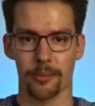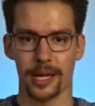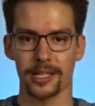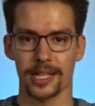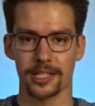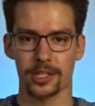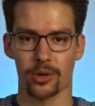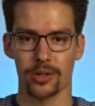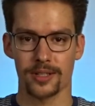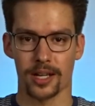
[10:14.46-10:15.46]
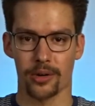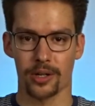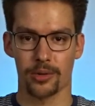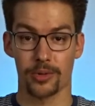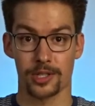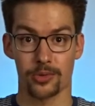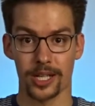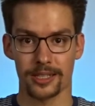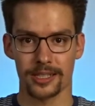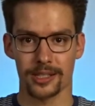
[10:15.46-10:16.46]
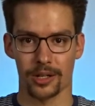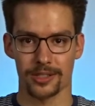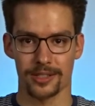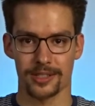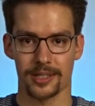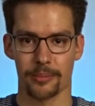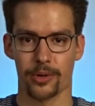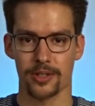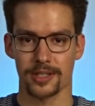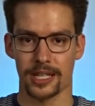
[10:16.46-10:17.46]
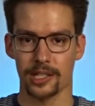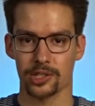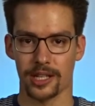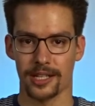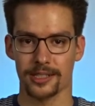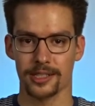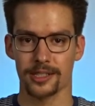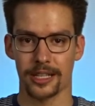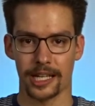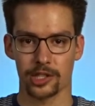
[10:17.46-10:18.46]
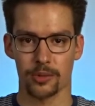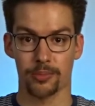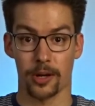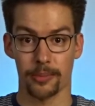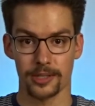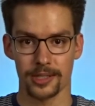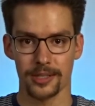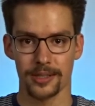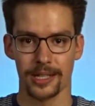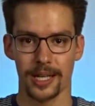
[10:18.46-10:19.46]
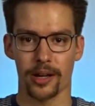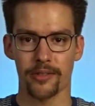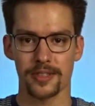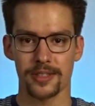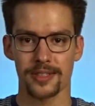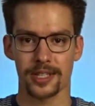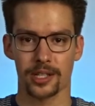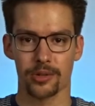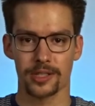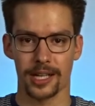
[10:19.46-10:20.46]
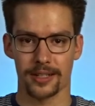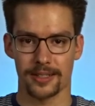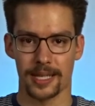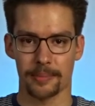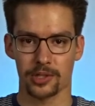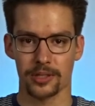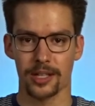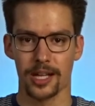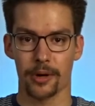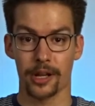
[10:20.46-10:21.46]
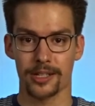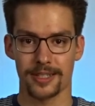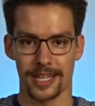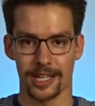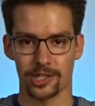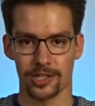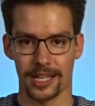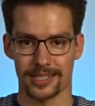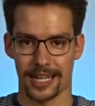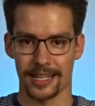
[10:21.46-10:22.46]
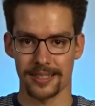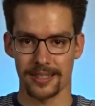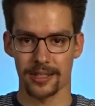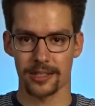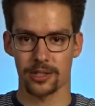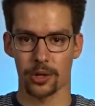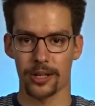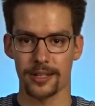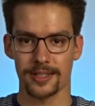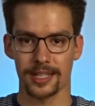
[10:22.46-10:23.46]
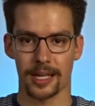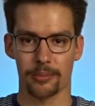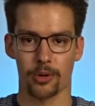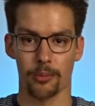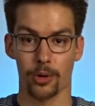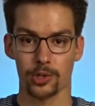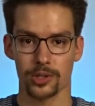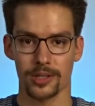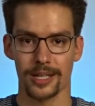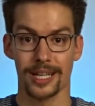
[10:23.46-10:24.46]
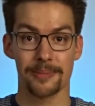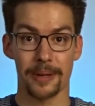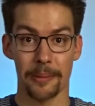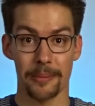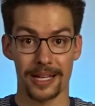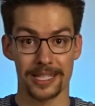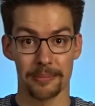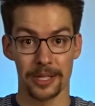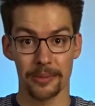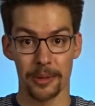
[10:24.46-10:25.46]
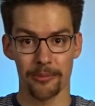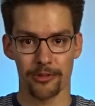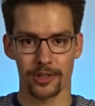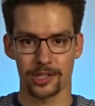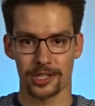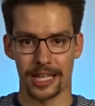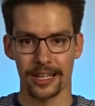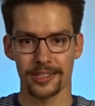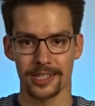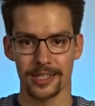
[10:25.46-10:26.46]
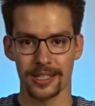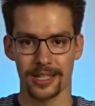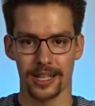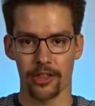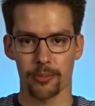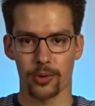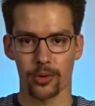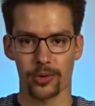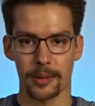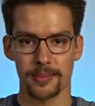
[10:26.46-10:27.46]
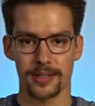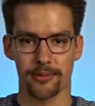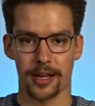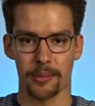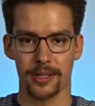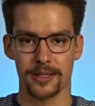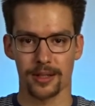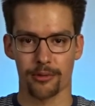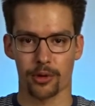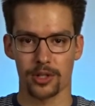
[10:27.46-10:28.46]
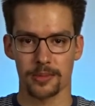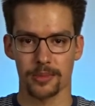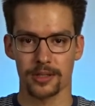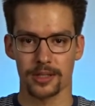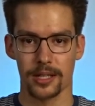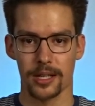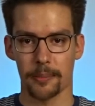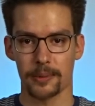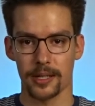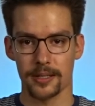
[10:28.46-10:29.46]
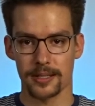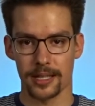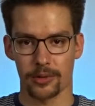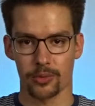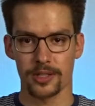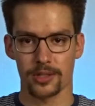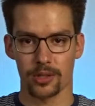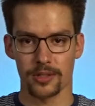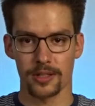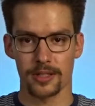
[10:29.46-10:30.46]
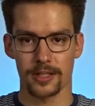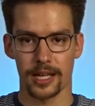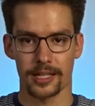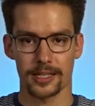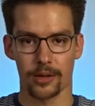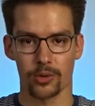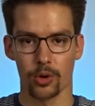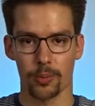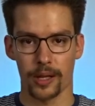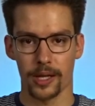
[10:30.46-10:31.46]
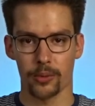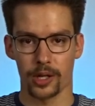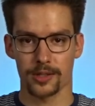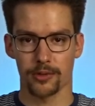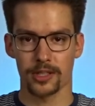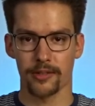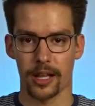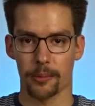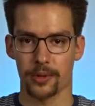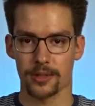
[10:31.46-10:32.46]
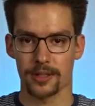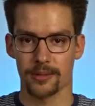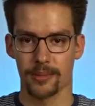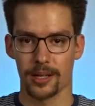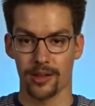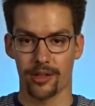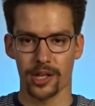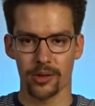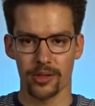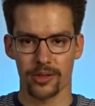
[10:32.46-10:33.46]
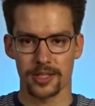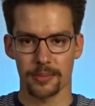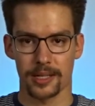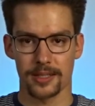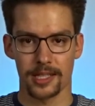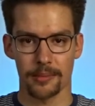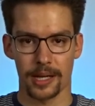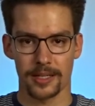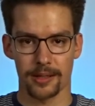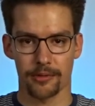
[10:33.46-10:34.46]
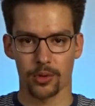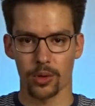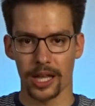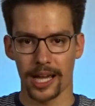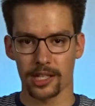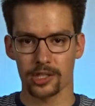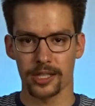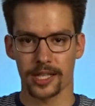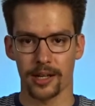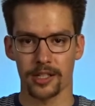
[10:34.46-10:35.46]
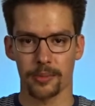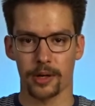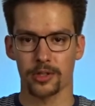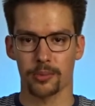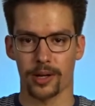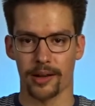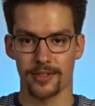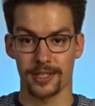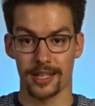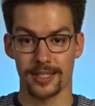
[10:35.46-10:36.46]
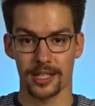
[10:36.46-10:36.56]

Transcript: The main categories are restricted content, impersonation and intellectual property, privacy, security and deception, monetization and ads, store listing and promotion, spam and minimum functionality, other programs, families, enforcement, updates and resources, and how Google Play works for developers. In theory, this might seem as if Google actually cared about your privacy and